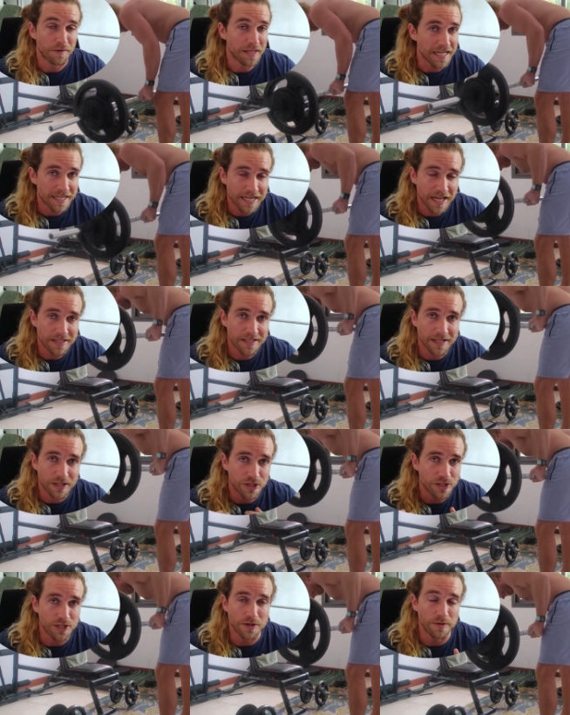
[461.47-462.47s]
For the intensity,
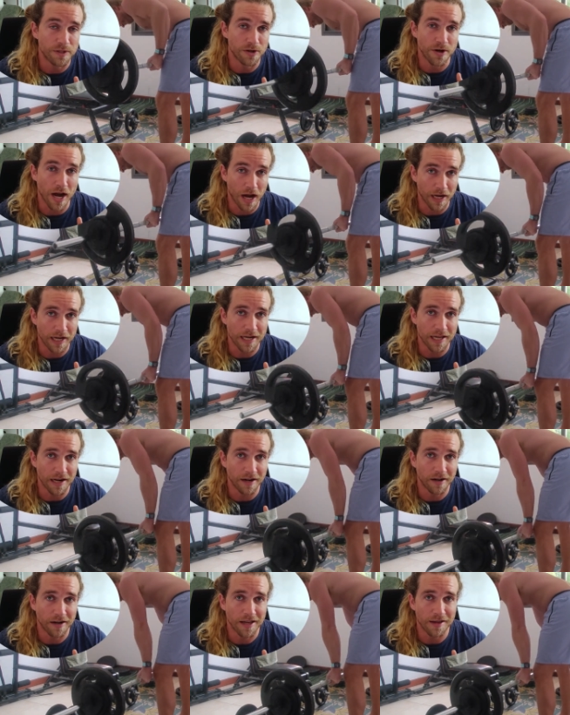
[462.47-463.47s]
just use your noggin
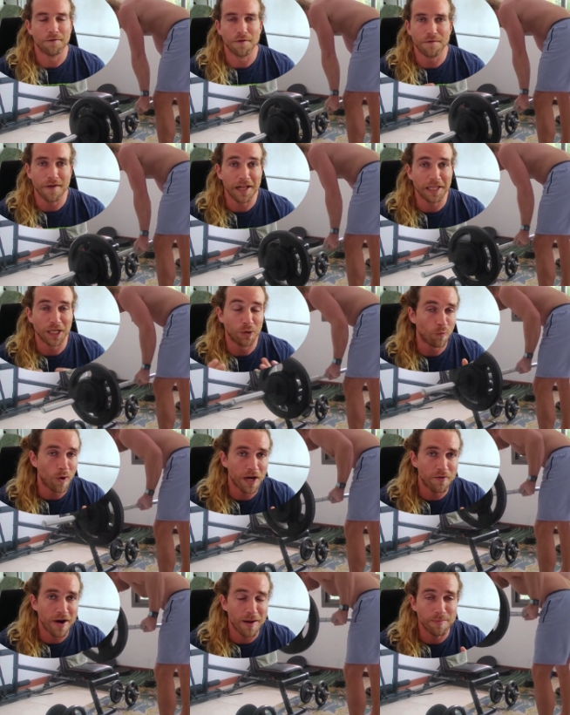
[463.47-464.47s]
here. If you're failing in
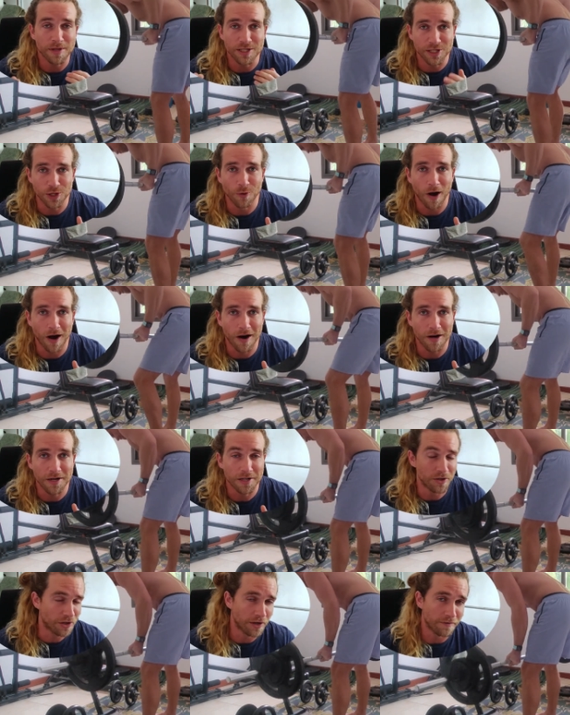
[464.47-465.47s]
1 rep, it's too
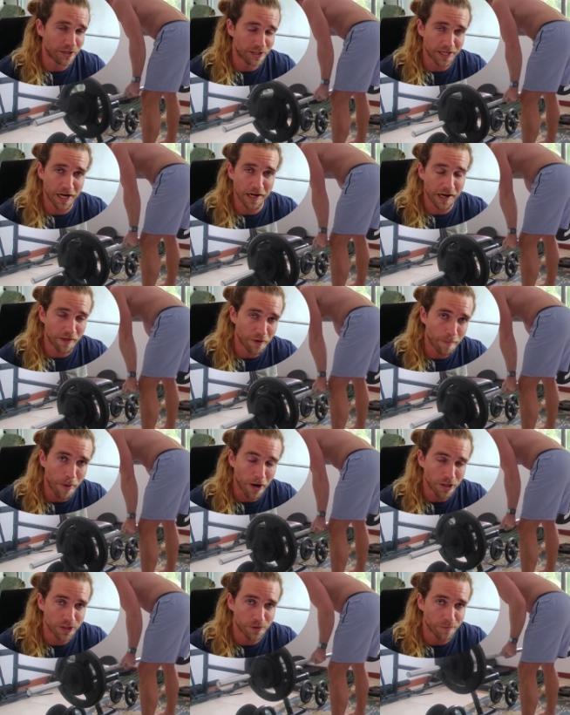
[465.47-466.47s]
hard. You could have just done another
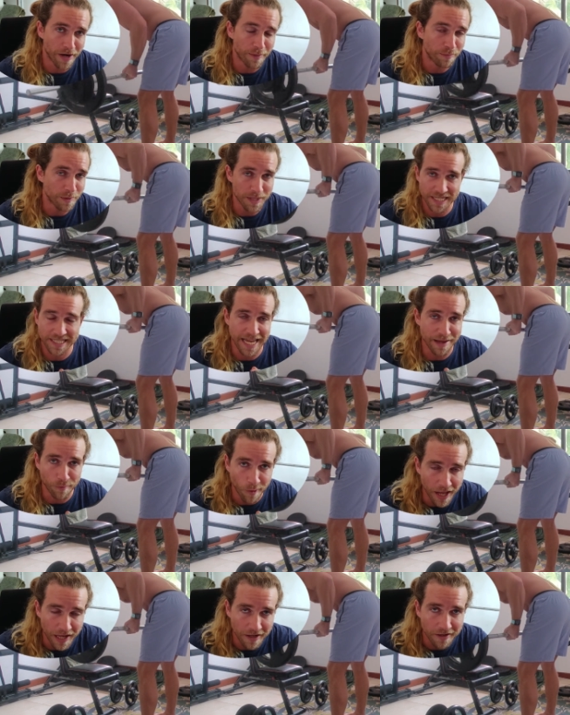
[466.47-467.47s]
partial rep with the
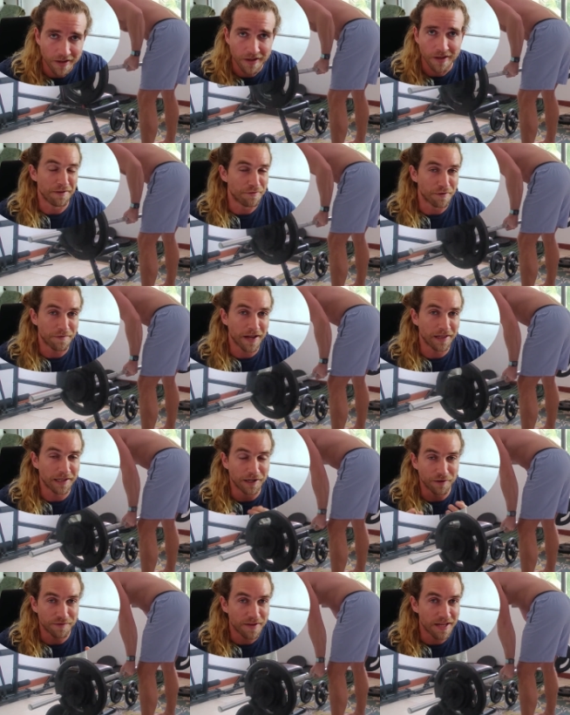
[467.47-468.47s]
same weight. And if you're
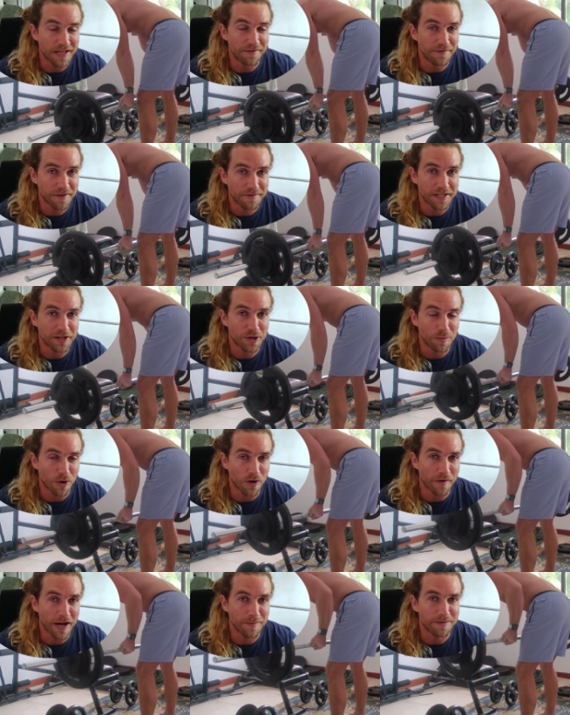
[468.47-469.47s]
failing in 15 or
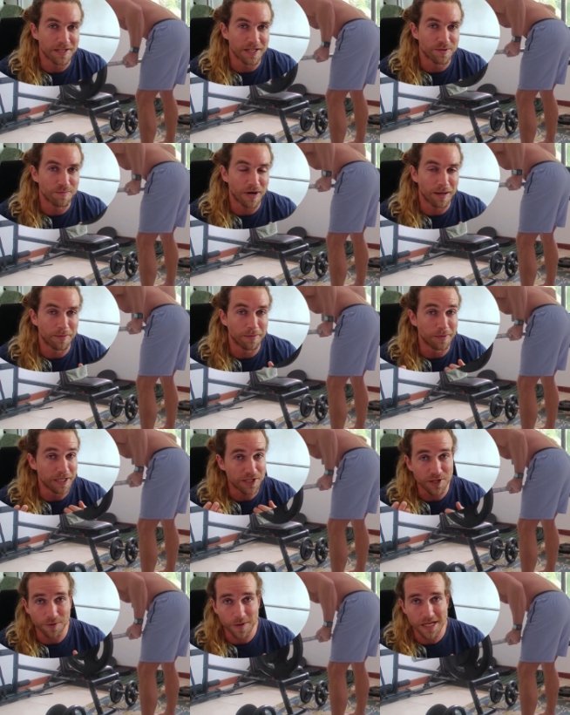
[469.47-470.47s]
more reps, it's probably
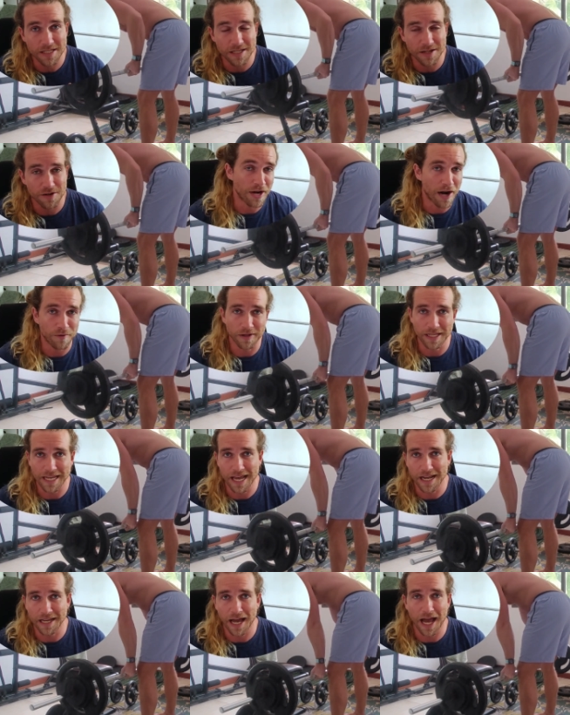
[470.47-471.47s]
too easy. You're not really
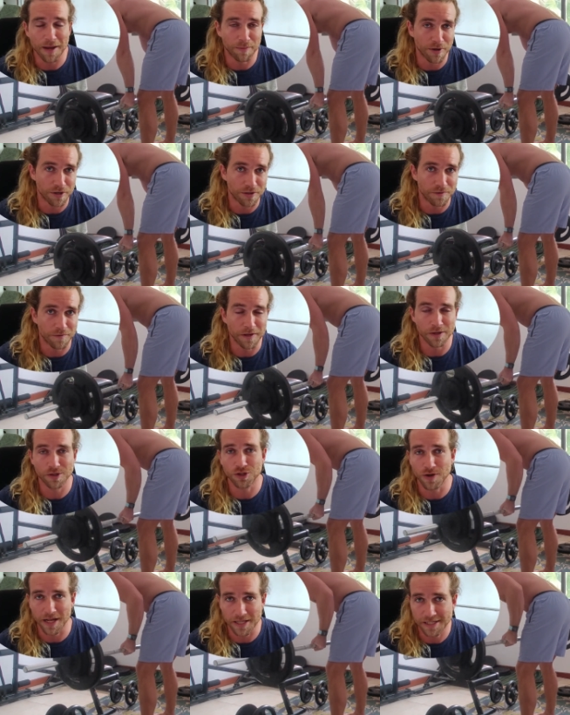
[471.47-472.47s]
getting a hypertrophy or
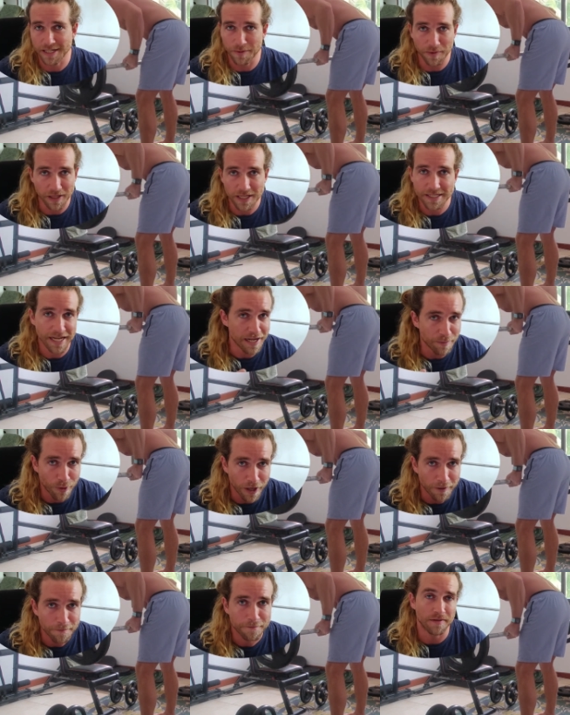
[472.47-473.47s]
strength stimulus anymore.